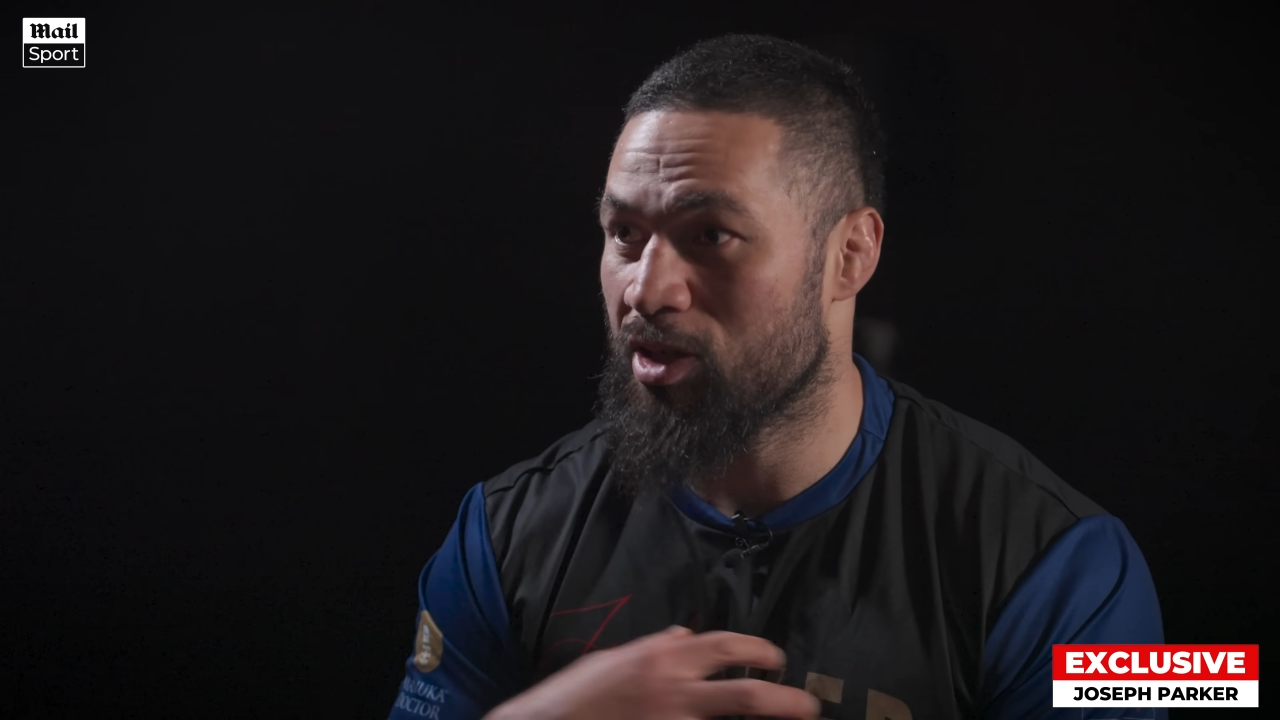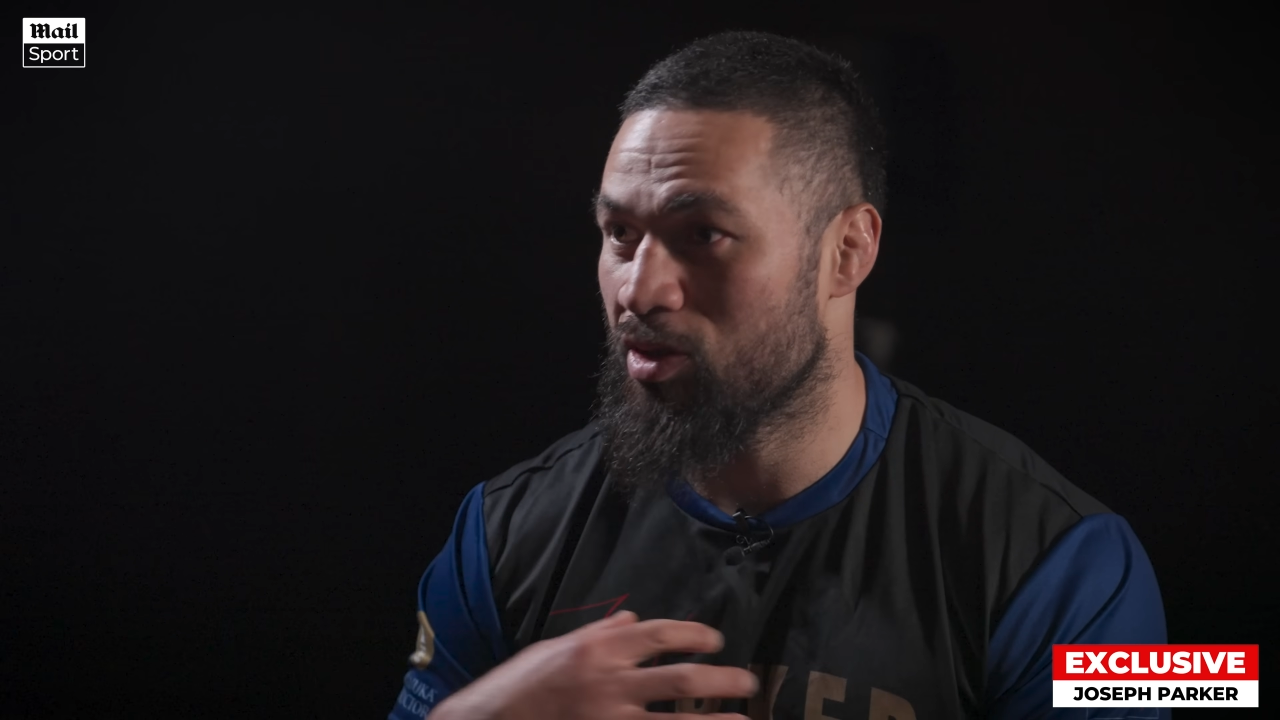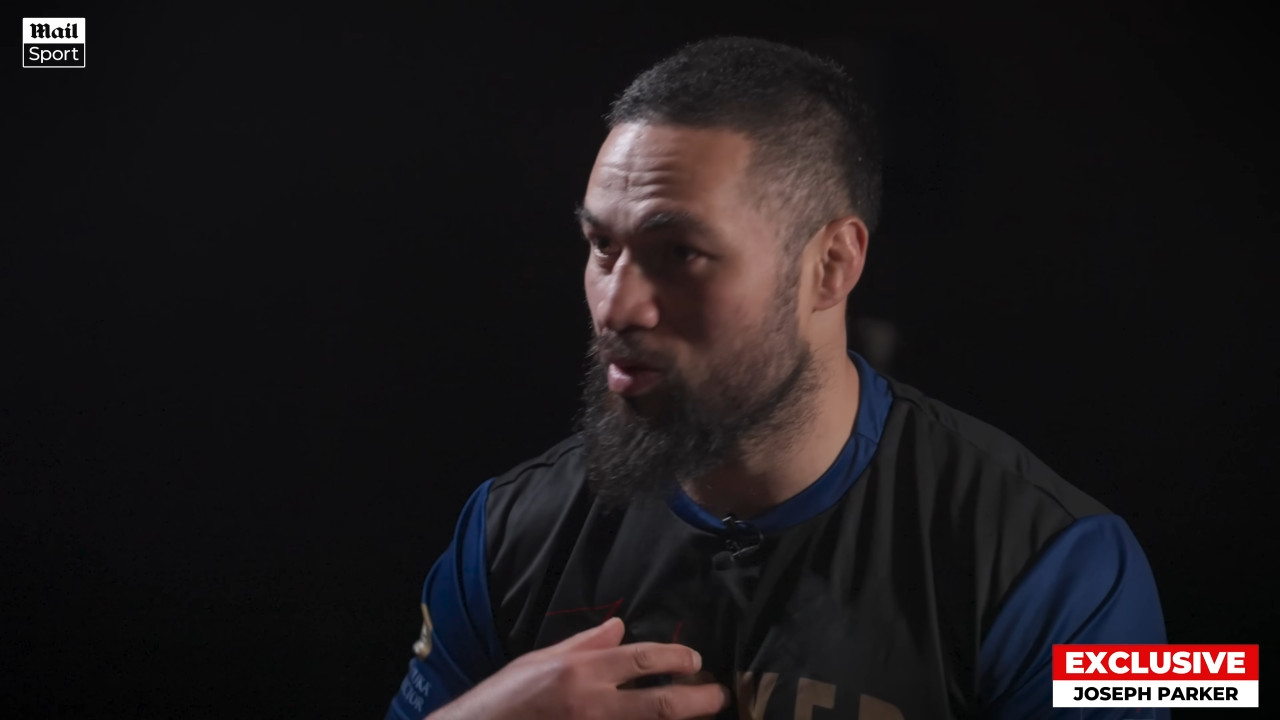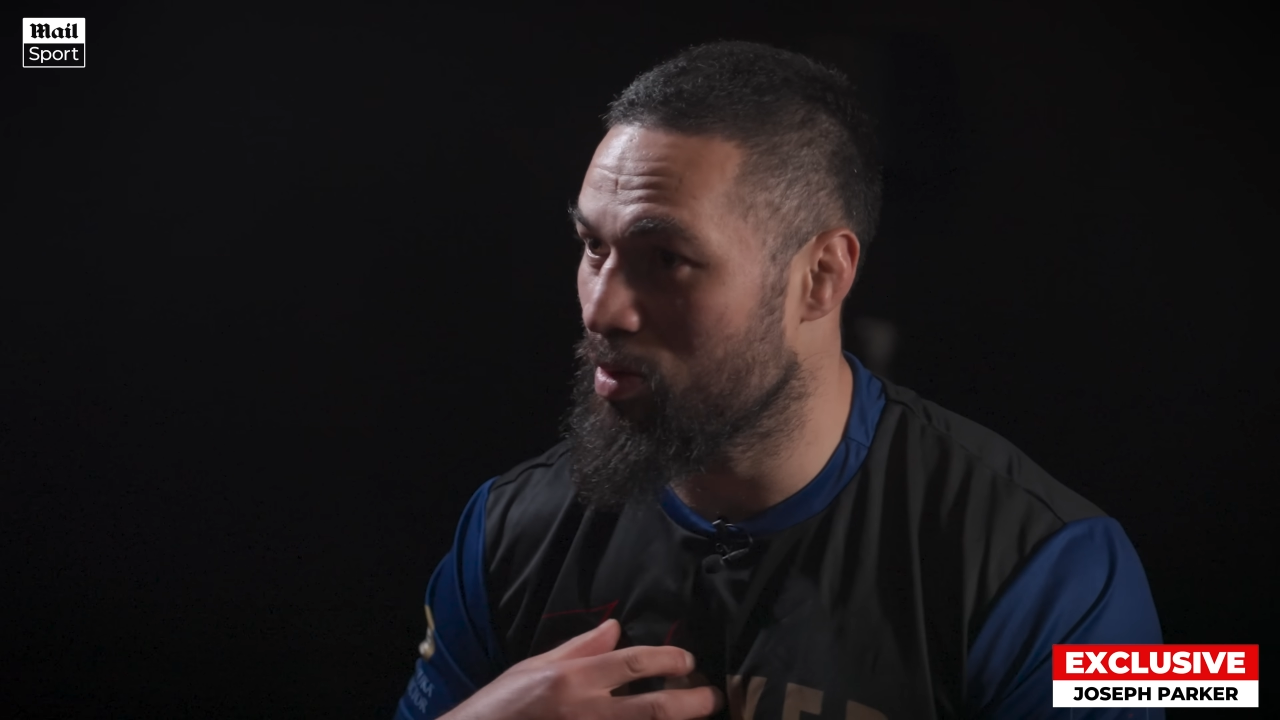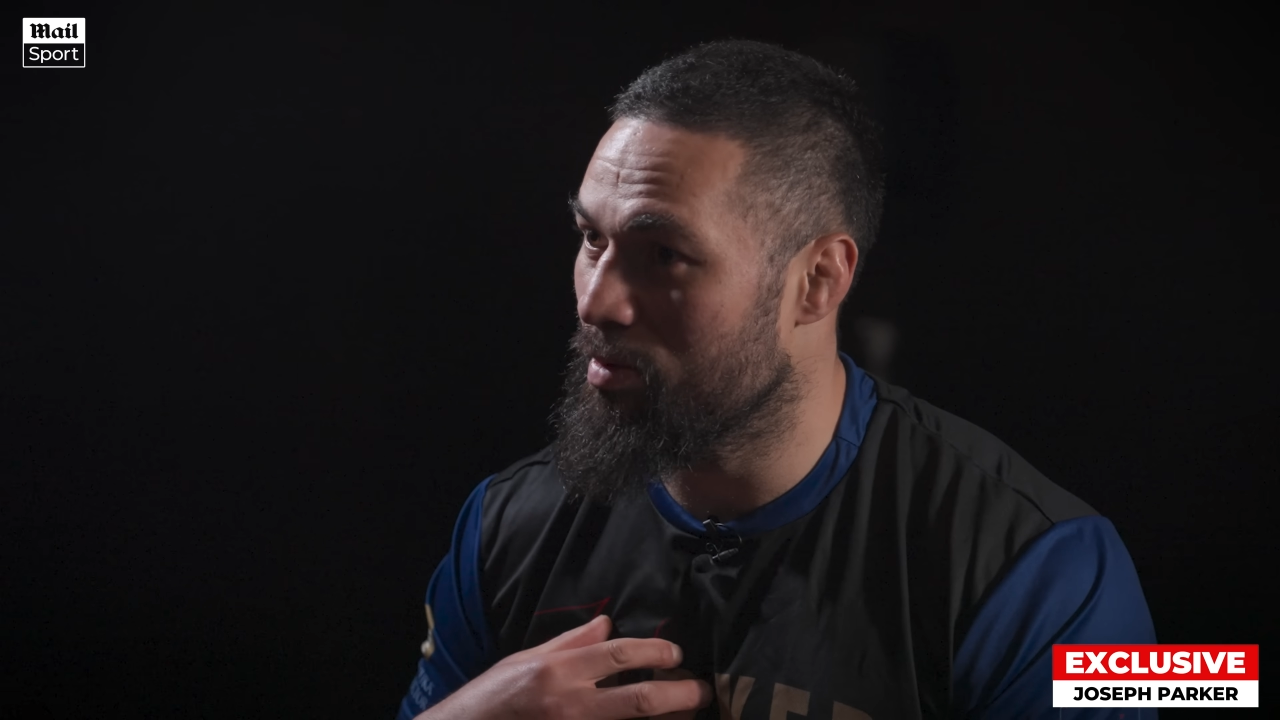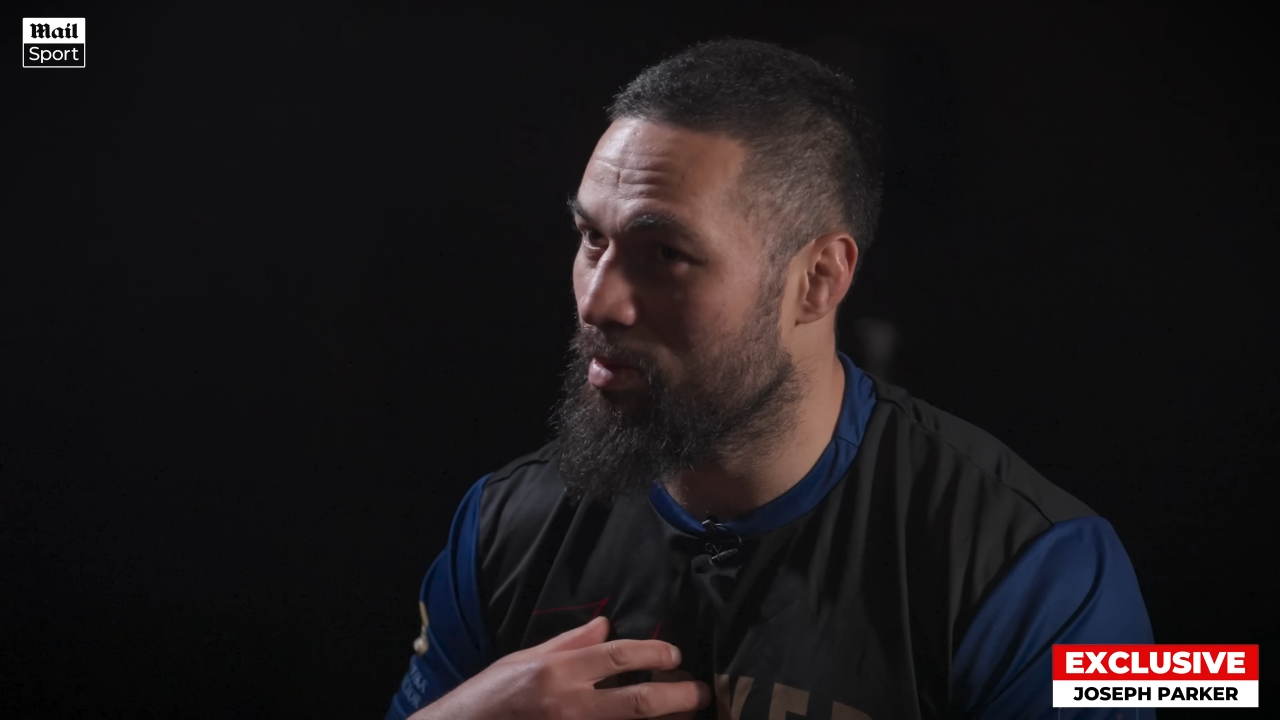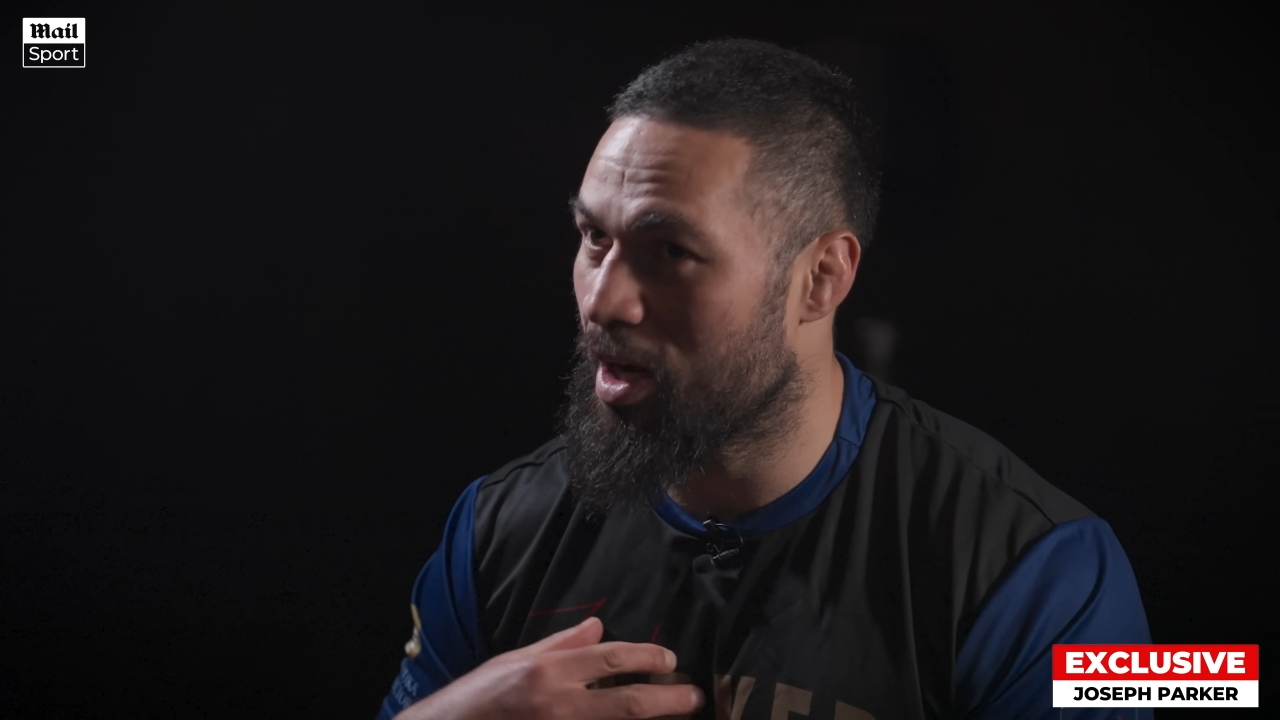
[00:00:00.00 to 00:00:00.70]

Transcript: to do it.